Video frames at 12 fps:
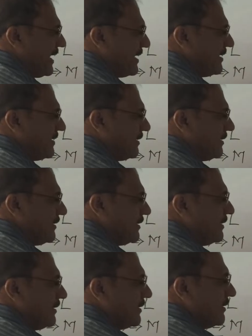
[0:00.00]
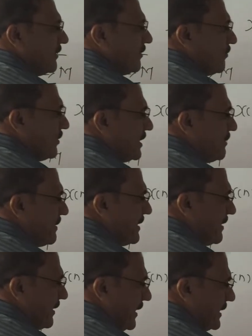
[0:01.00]
n will
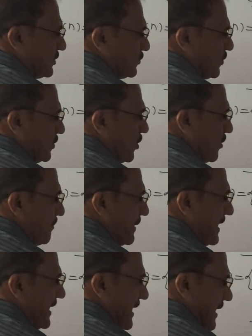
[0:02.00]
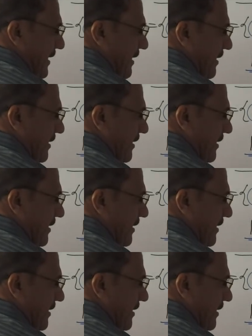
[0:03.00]
be x1 of k.